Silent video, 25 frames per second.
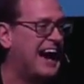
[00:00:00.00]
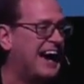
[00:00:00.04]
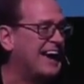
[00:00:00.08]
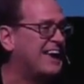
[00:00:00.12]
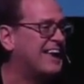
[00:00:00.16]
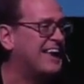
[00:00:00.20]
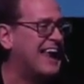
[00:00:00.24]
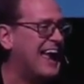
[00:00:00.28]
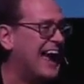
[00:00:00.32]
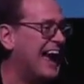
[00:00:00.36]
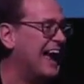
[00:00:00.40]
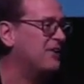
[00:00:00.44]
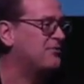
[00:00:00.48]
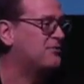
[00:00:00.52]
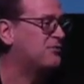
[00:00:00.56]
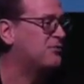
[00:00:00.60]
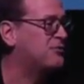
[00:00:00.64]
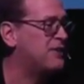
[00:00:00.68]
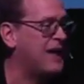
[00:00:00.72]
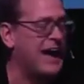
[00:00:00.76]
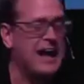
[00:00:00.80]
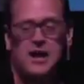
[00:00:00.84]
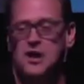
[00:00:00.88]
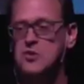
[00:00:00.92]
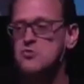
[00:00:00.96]
I can answer
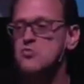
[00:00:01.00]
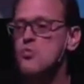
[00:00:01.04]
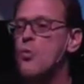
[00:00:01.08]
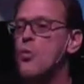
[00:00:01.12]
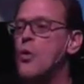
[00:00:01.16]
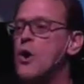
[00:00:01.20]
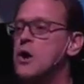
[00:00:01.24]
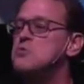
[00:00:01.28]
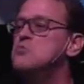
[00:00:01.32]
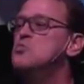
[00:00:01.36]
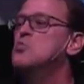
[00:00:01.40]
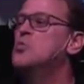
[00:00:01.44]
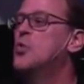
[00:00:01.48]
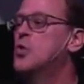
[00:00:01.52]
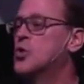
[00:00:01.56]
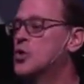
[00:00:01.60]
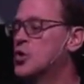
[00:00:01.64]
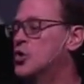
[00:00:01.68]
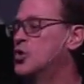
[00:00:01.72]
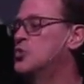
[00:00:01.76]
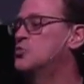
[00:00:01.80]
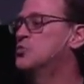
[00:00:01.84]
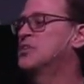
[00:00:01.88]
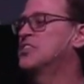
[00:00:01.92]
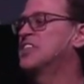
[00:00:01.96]
that in one
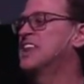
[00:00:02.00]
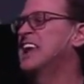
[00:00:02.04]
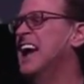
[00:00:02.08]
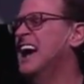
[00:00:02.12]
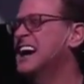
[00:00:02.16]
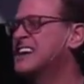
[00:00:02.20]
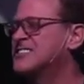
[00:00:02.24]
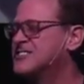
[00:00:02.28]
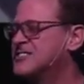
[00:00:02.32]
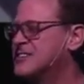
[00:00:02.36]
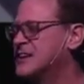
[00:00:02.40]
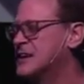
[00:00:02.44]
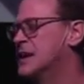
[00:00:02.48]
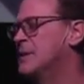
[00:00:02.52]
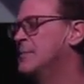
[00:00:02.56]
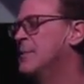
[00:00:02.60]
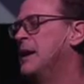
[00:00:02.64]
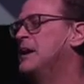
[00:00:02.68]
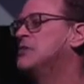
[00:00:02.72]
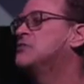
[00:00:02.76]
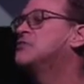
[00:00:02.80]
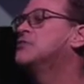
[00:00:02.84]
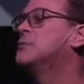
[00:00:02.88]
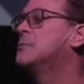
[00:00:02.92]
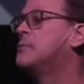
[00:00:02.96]
word with an
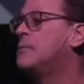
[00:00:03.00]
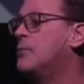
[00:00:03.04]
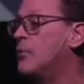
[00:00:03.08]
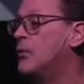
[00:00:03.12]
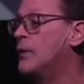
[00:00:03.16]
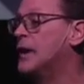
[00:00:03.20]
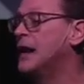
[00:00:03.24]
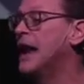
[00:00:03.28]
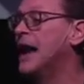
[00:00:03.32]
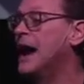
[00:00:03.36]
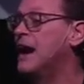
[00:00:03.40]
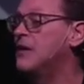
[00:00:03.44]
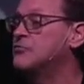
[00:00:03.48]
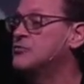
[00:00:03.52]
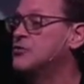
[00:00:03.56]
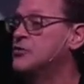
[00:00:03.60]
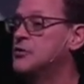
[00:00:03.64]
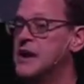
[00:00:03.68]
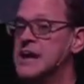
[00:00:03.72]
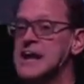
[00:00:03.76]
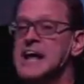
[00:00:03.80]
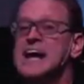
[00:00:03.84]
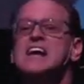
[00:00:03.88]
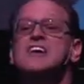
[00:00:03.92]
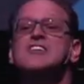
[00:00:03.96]
exclamation point
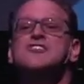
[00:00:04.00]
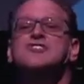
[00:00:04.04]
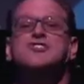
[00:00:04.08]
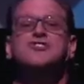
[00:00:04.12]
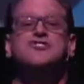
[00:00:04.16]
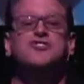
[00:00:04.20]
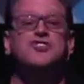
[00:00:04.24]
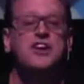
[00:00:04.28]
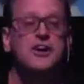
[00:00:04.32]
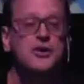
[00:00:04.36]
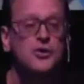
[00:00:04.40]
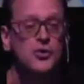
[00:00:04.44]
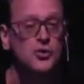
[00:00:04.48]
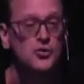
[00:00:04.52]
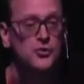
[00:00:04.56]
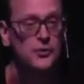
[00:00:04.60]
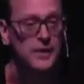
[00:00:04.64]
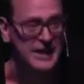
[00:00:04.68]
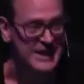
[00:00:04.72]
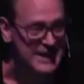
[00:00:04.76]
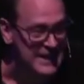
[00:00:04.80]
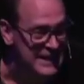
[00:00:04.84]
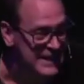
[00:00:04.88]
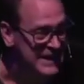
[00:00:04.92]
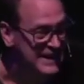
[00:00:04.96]
after it:
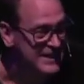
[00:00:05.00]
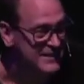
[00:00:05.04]
children.